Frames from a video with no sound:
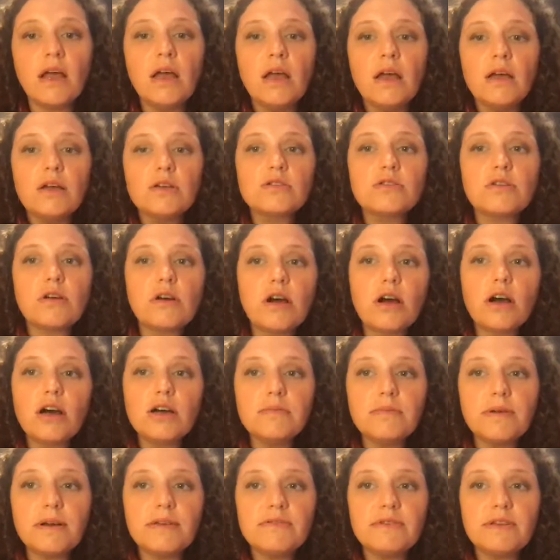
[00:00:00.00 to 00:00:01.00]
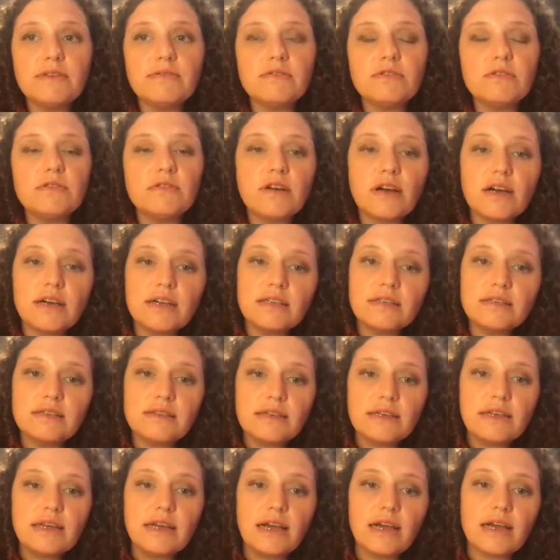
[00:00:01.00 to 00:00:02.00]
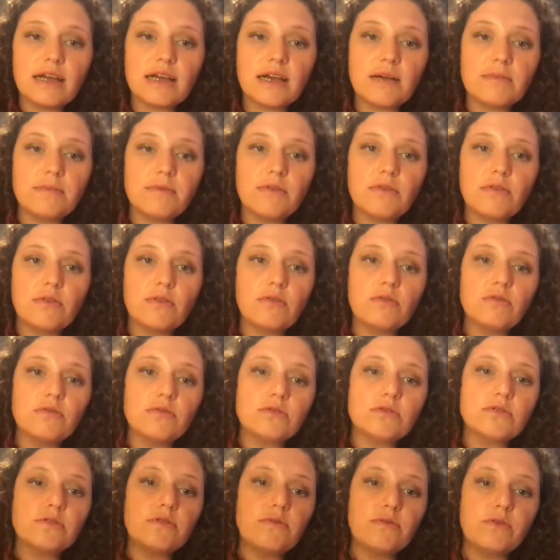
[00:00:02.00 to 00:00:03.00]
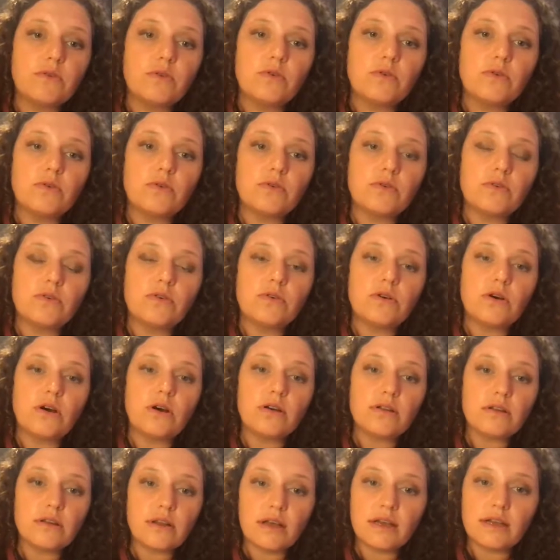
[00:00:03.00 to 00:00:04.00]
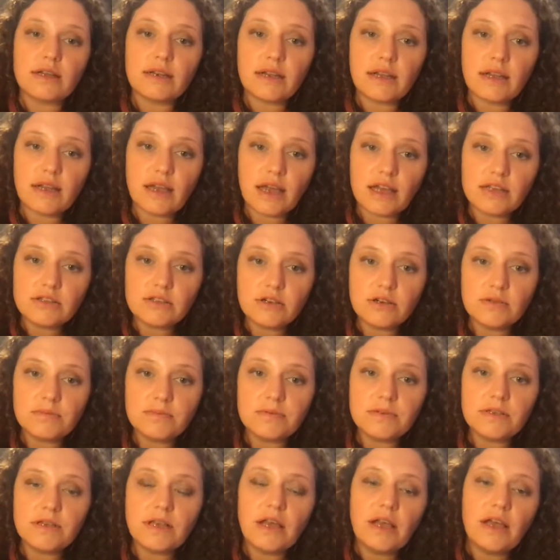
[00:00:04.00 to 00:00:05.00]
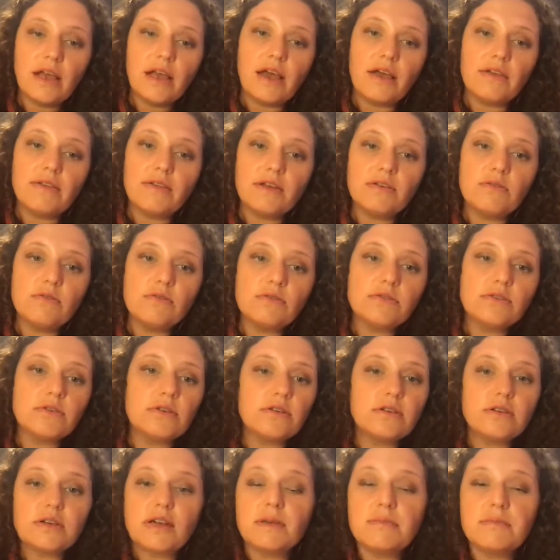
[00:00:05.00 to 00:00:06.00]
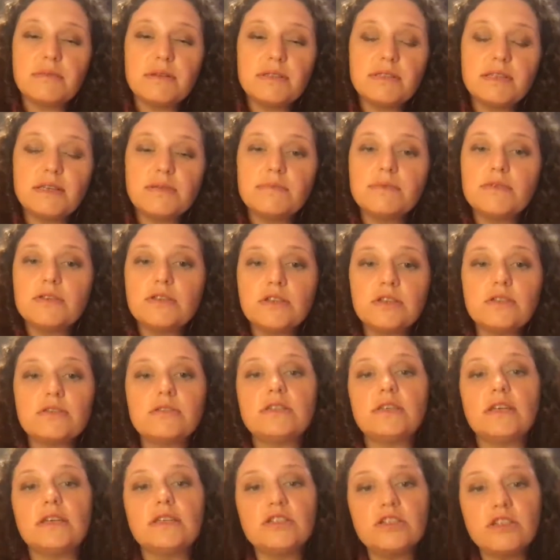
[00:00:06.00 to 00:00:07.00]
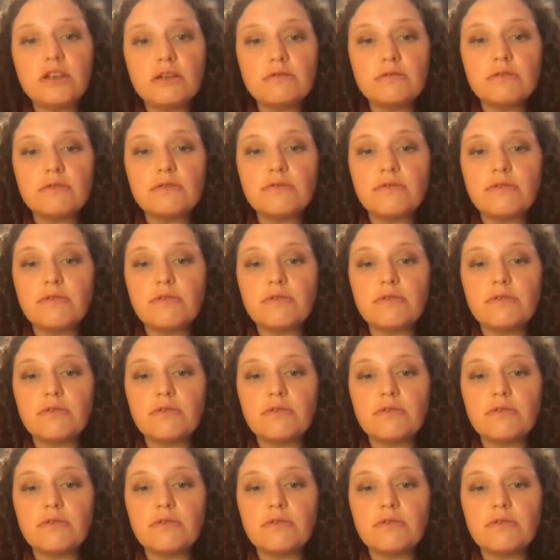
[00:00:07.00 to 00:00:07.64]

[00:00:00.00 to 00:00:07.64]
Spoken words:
So I hope I've given you guys a couple of thoughts for online HAZOPs, and then also a couple of tips just in general for